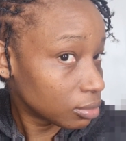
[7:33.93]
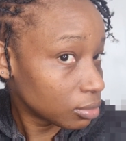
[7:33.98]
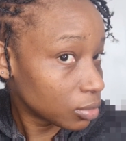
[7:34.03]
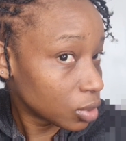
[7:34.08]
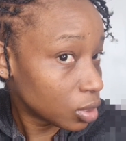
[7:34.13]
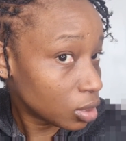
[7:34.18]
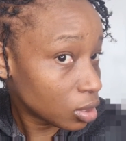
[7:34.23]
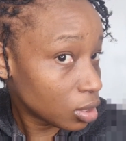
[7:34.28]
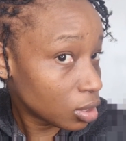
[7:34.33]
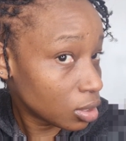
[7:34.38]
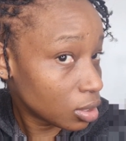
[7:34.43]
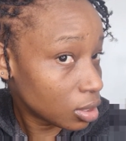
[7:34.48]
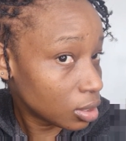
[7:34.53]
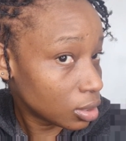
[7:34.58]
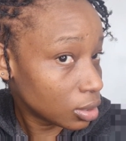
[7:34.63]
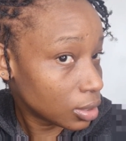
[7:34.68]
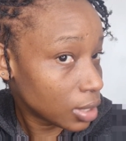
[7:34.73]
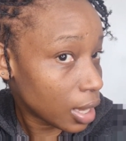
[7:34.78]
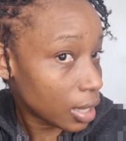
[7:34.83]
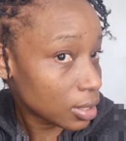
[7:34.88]
Good.
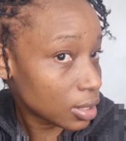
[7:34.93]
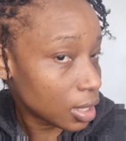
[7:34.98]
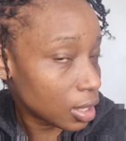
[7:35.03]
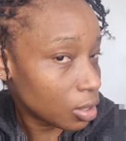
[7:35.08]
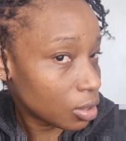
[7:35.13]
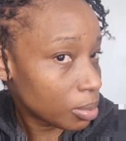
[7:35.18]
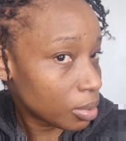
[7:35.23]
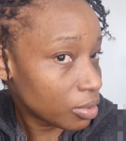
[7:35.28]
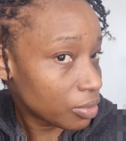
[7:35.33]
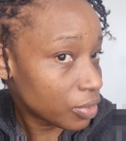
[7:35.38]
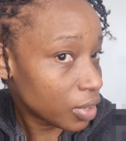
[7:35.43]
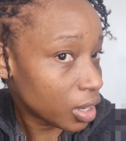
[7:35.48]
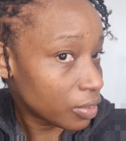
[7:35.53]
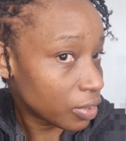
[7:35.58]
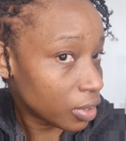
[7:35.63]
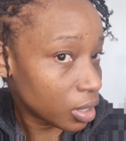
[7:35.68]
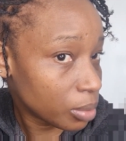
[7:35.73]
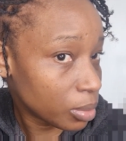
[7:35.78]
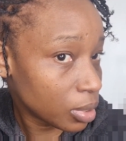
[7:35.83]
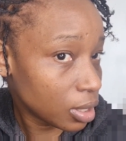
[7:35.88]
Nice night. Look, I'm fired
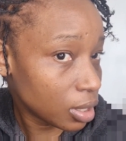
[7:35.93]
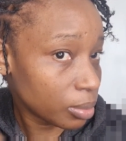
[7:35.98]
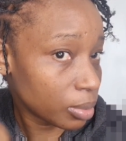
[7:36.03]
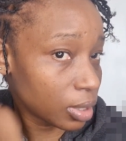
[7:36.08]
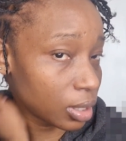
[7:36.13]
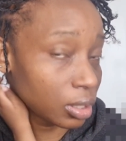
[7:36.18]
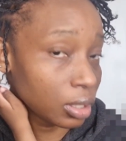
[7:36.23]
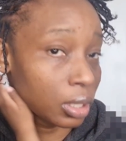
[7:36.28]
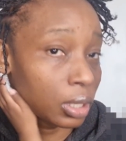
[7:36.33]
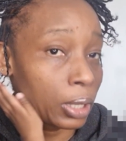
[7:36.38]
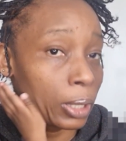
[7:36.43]
for the biggie man.